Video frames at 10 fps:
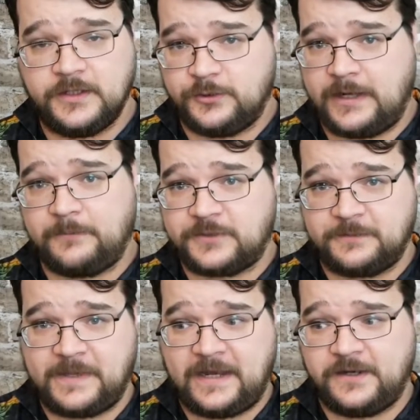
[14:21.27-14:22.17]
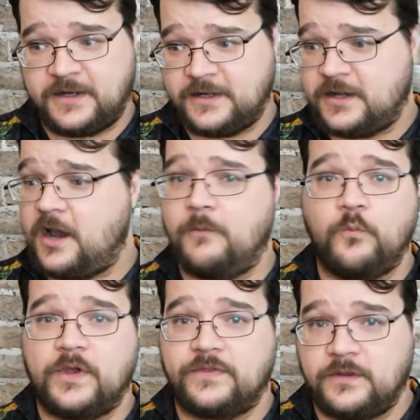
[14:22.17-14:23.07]
your animal companion can
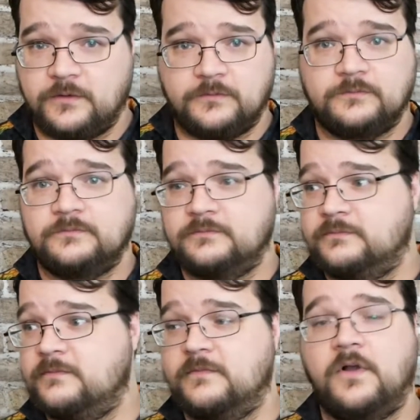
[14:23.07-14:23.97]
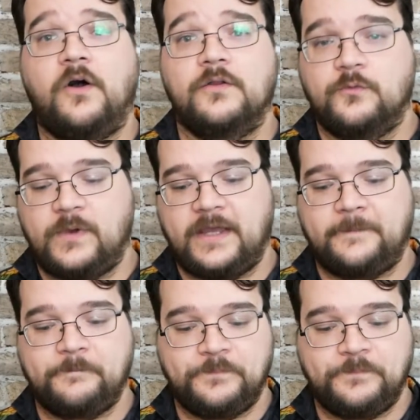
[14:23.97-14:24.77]
come with you all the way,